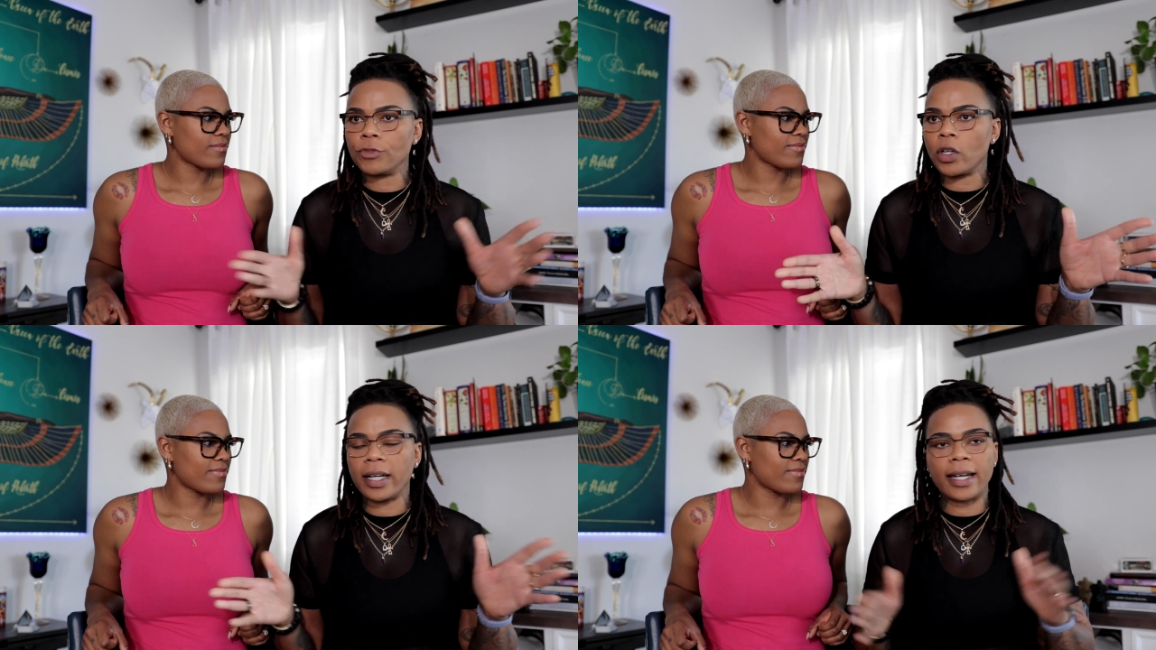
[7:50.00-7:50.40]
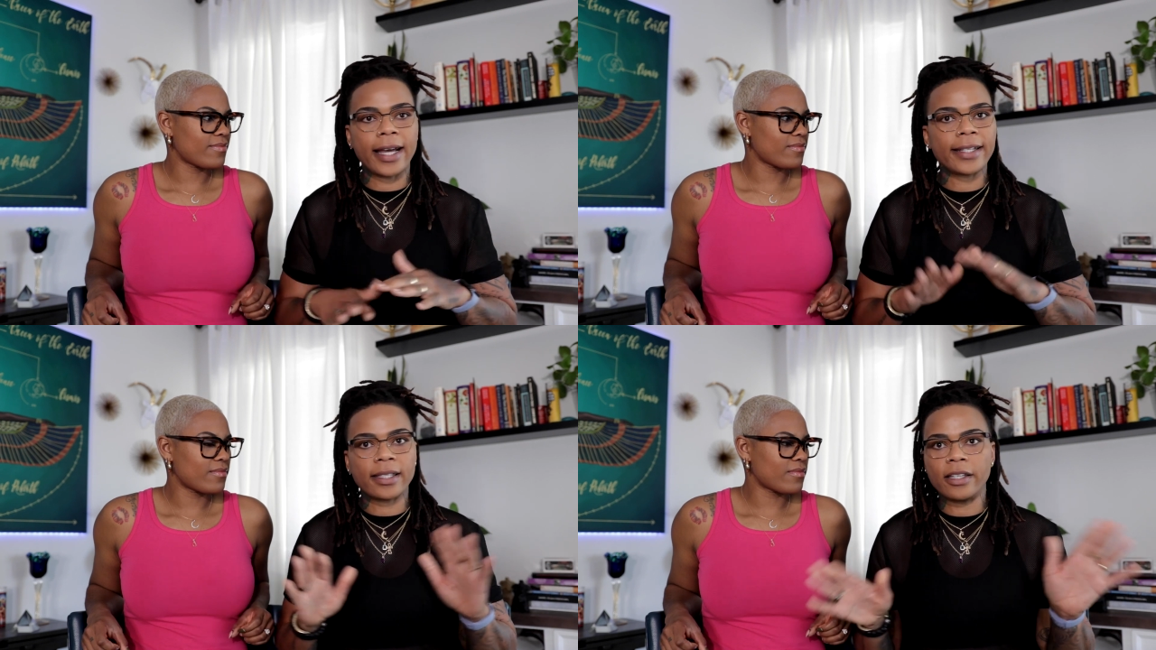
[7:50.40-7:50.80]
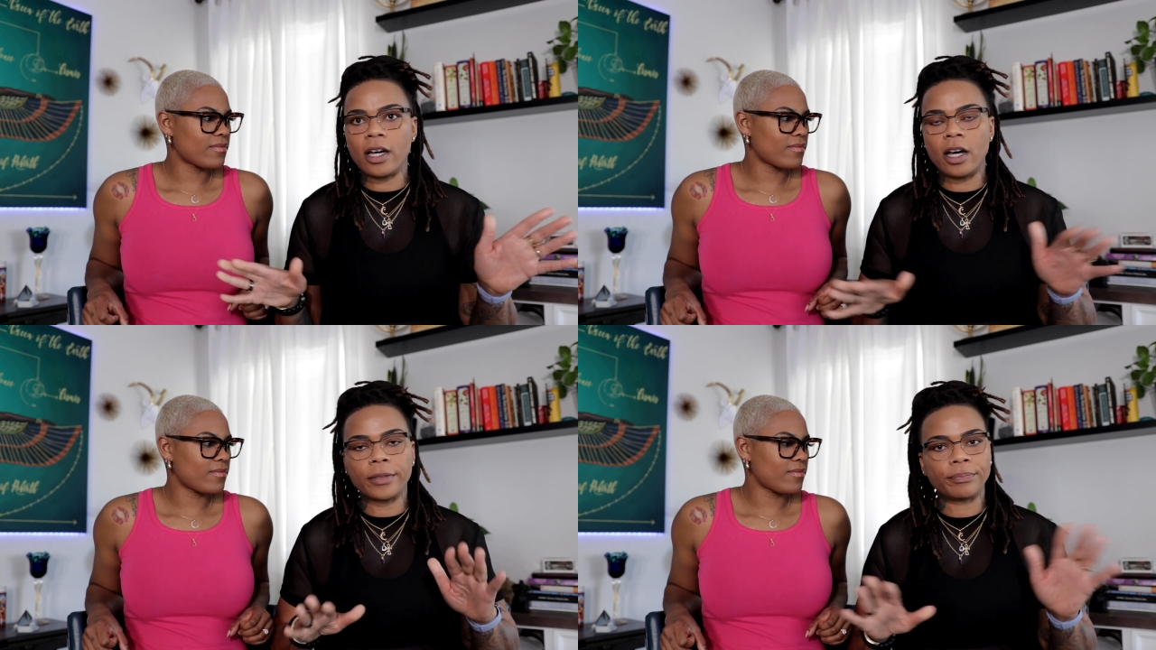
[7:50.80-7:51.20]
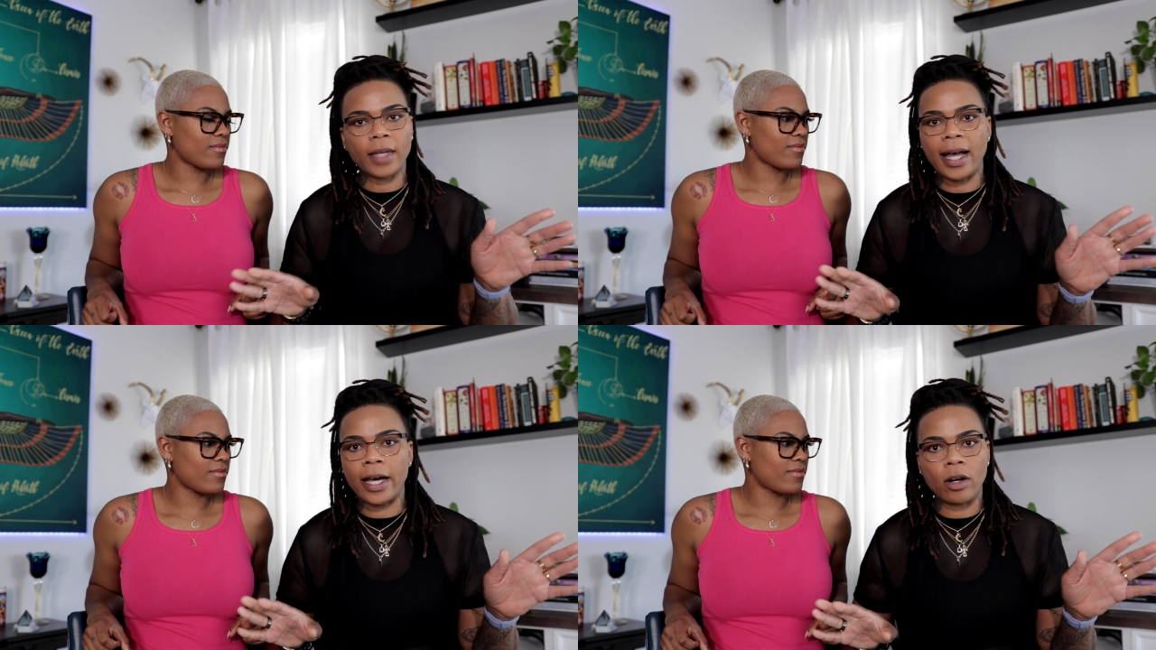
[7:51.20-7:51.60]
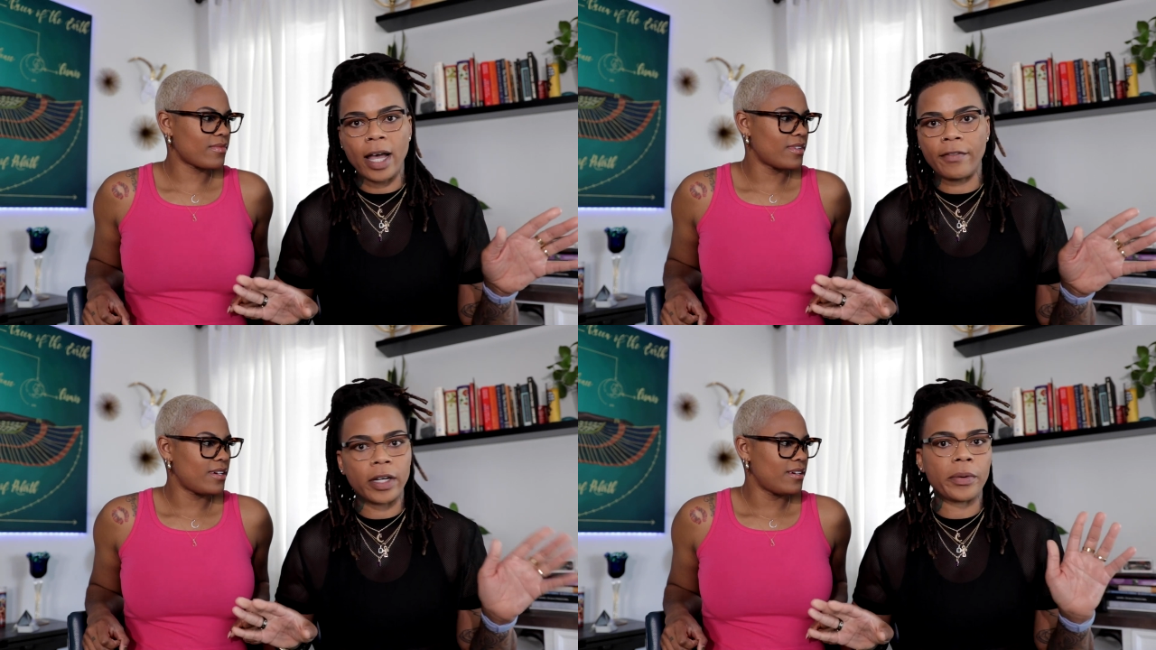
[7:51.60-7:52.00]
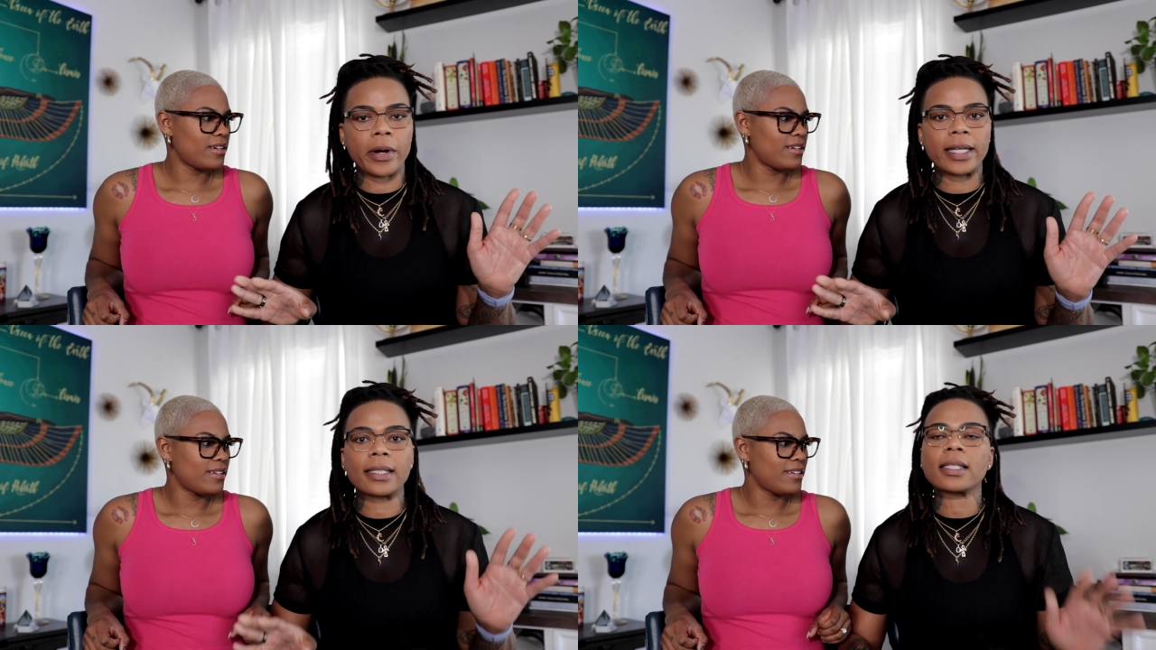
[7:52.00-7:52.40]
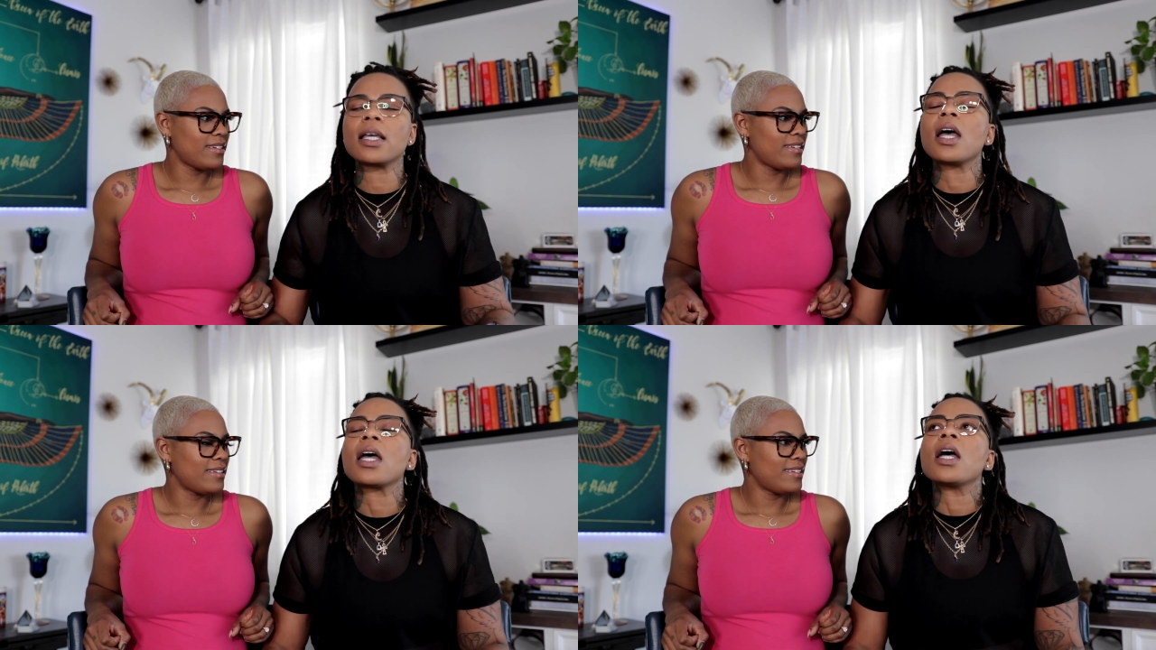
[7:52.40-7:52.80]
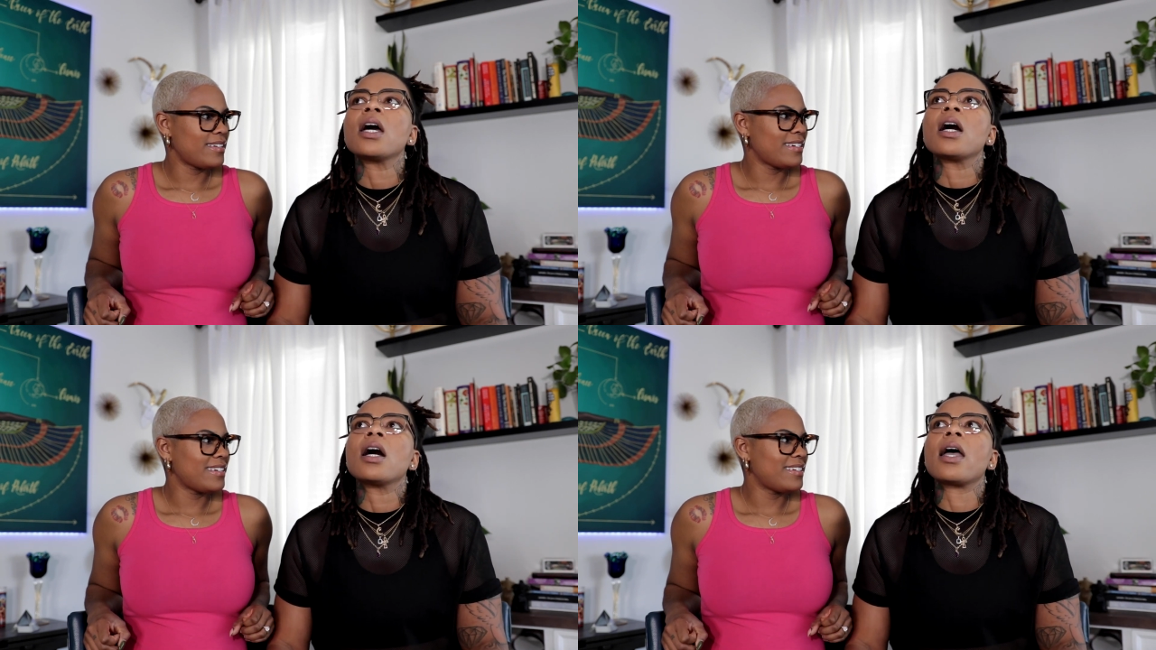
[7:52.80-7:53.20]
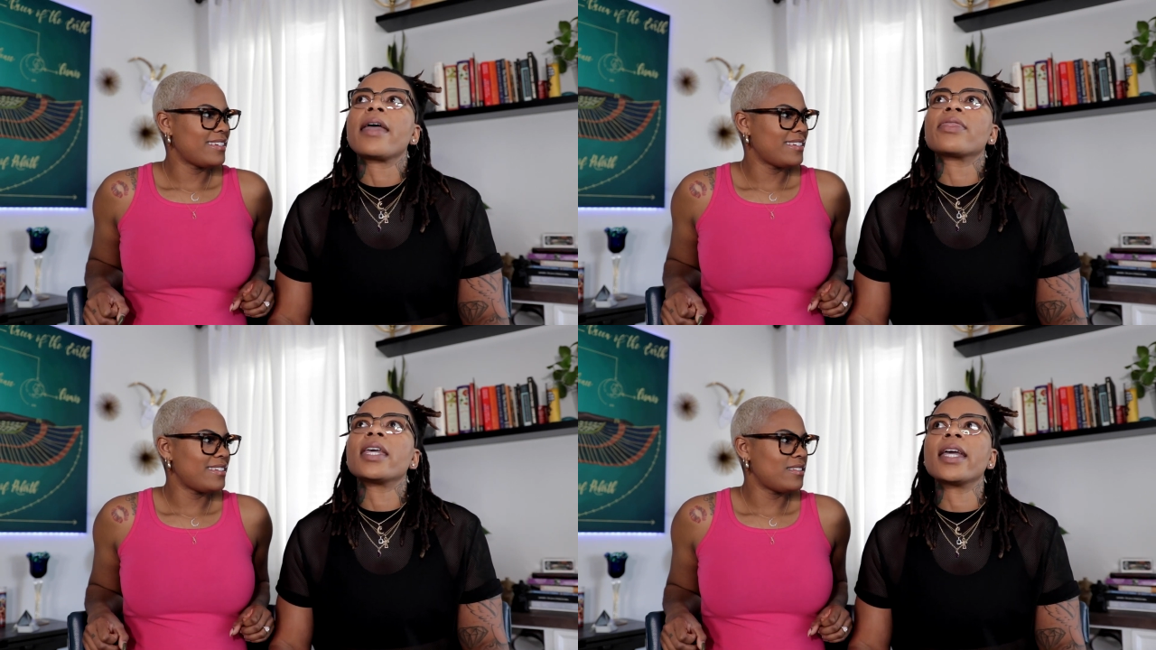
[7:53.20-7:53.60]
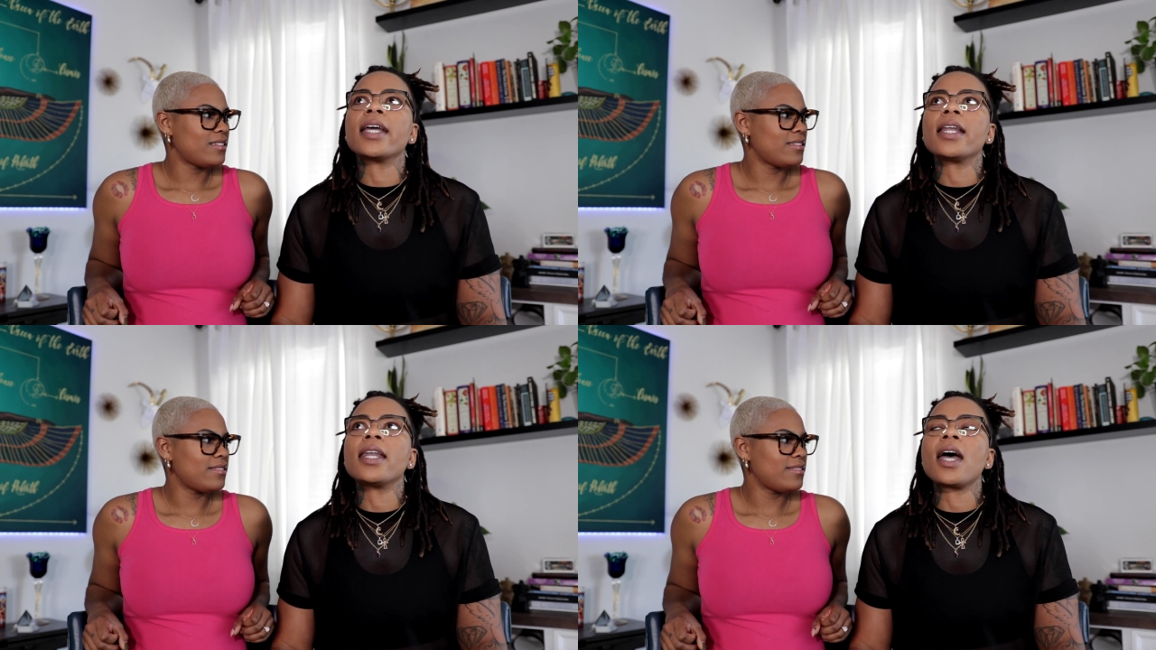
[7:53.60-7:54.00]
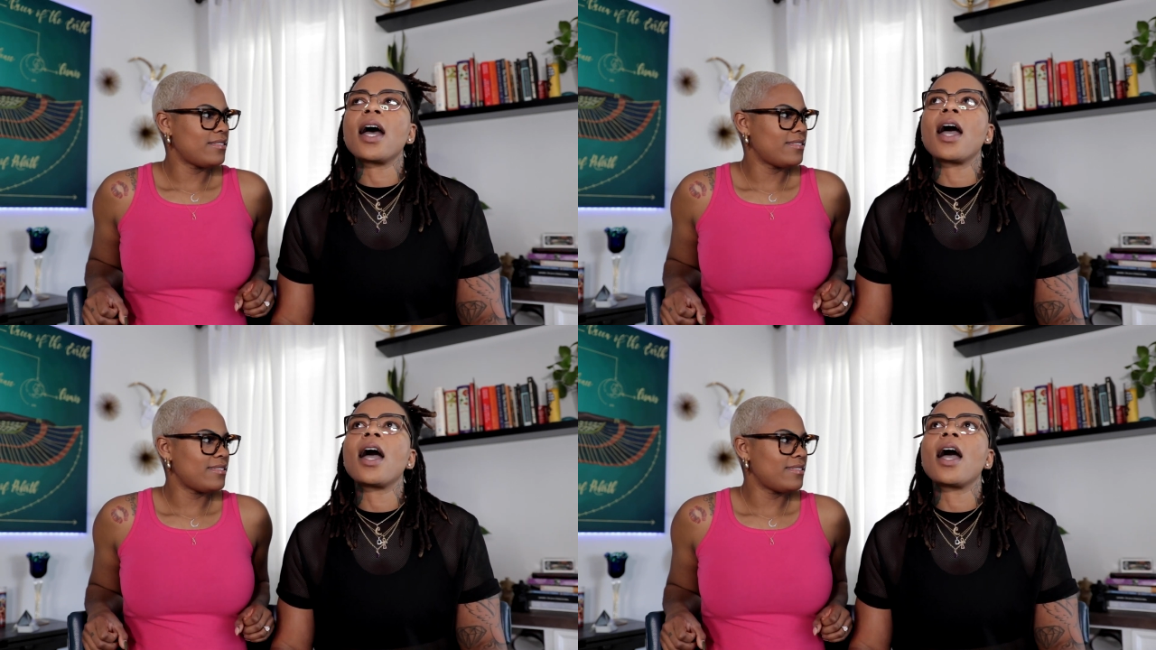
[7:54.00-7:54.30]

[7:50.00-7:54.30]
Speaker 1: Drunken nights, young, I don't have any regrets. Then